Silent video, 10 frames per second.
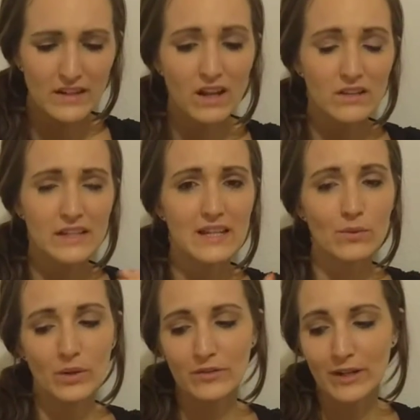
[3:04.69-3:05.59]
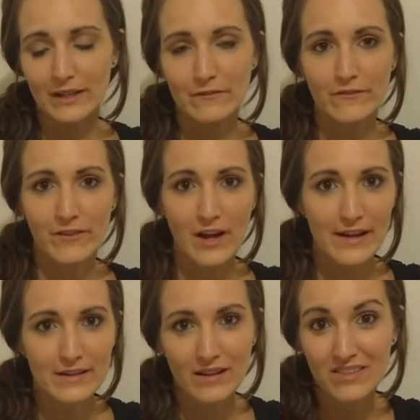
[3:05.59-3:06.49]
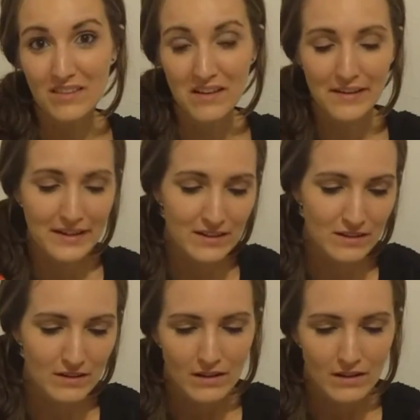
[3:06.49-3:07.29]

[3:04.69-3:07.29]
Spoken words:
I'll link whatever I can find online.